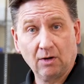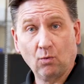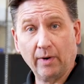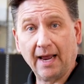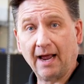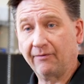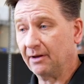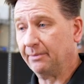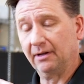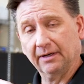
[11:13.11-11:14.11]
we have the
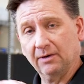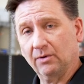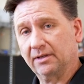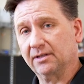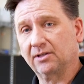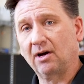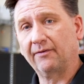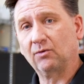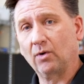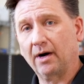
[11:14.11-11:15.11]
ability with the
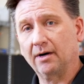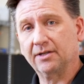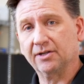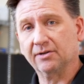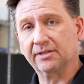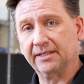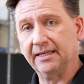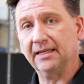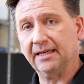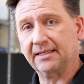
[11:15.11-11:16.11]
software to do
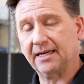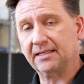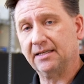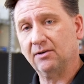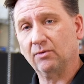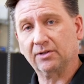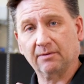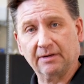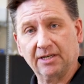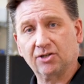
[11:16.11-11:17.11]
seat leak testing with
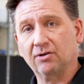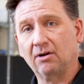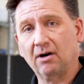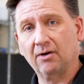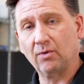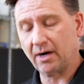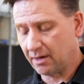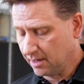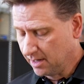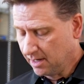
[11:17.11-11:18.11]
some additional
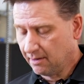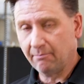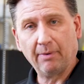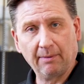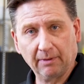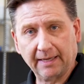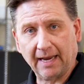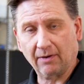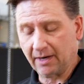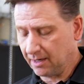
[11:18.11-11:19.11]
hardware. Bubble
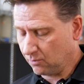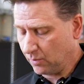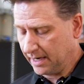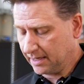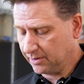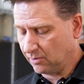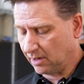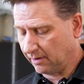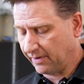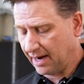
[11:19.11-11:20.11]
counting, we can do
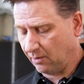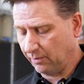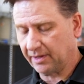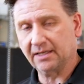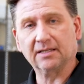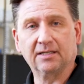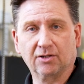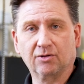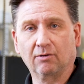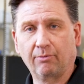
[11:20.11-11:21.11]
all of that with these
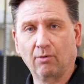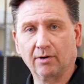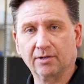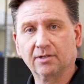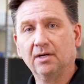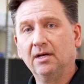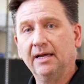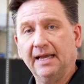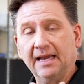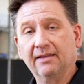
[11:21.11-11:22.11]
additional ports
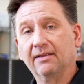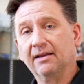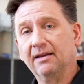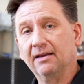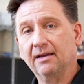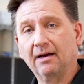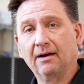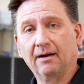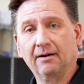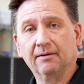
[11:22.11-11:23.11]
in
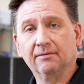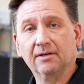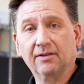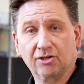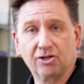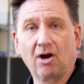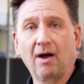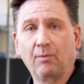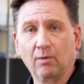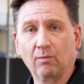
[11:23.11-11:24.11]
the
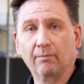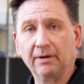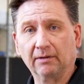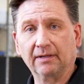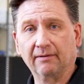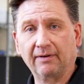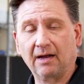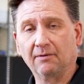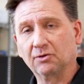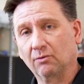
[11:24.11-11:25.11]
shop when we're building the
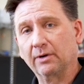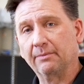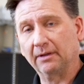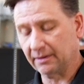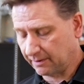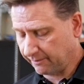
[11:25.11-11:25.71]
valves or rebuilding